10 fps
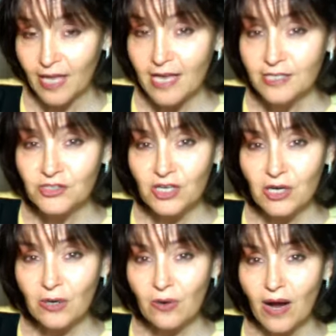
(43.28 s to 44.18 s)

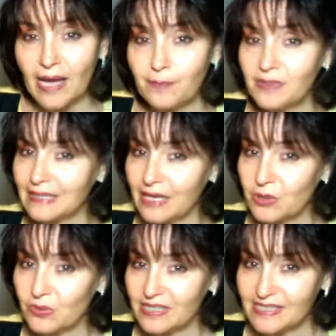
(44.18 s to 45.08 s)
So I put
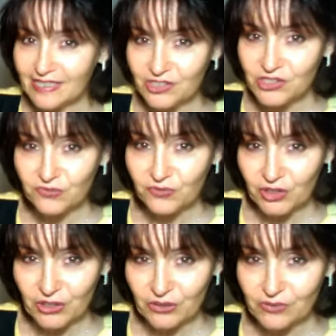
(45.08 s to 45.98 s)
together a sentence for
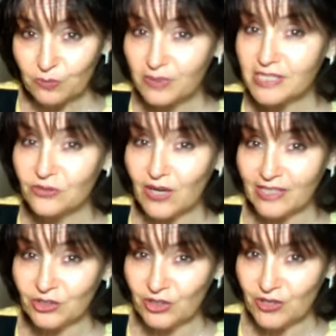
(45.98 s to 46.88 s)
you, so please look
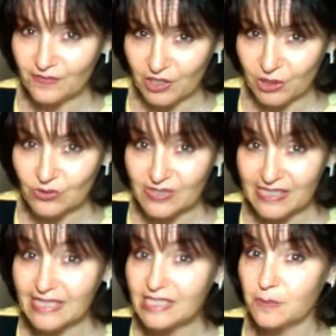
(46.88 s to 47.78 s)
under the video to see
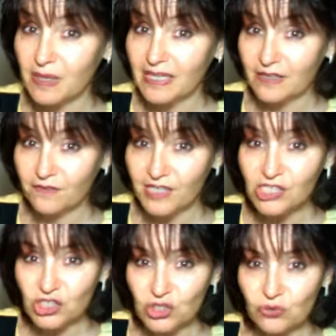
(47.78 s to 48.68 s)
the spelling of these
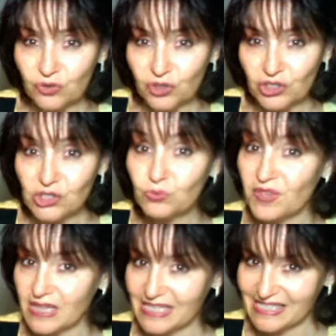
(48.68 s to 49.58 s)
two words
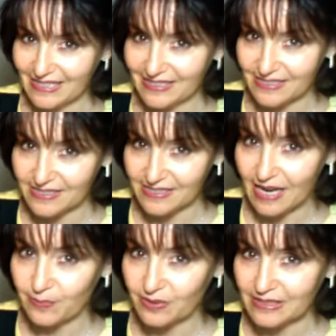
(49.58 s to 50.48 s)
within the sentence that I
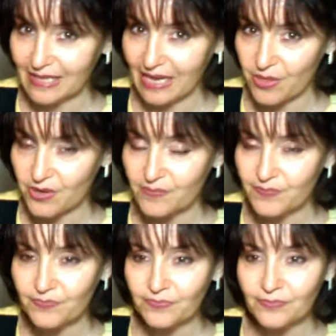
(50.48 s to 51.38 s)
put together.
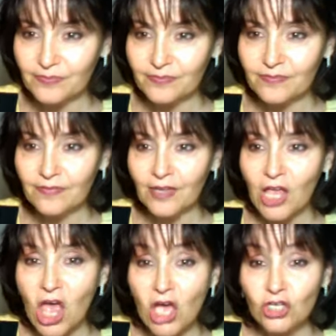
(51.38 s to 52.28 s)

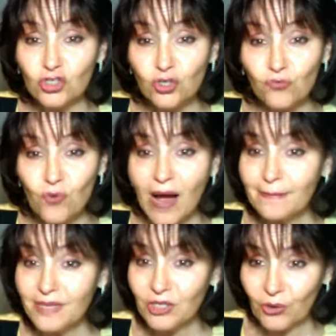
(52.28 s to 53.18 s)
Je vois
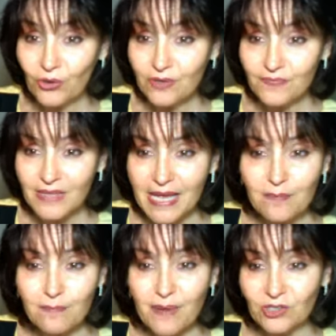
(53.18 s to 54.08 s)
mieux
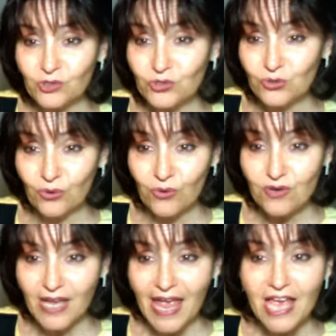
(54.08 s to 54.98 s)
parce que
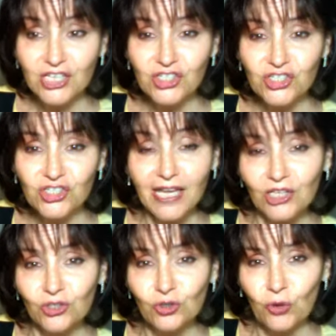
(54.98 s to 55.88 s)
j'ai
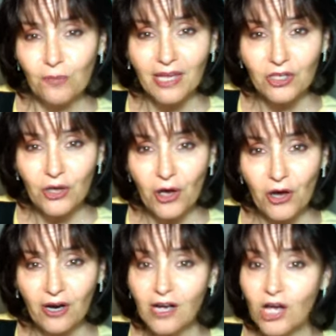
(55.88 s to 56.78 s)
de
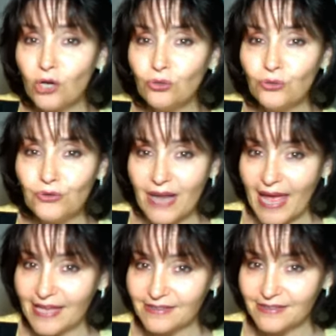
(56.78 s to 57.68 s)
meilleures
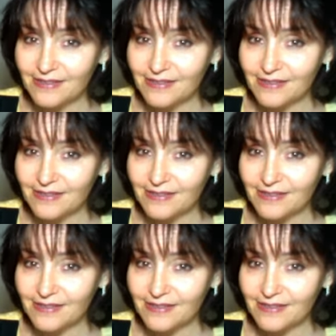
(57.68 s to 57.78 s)
lunettes.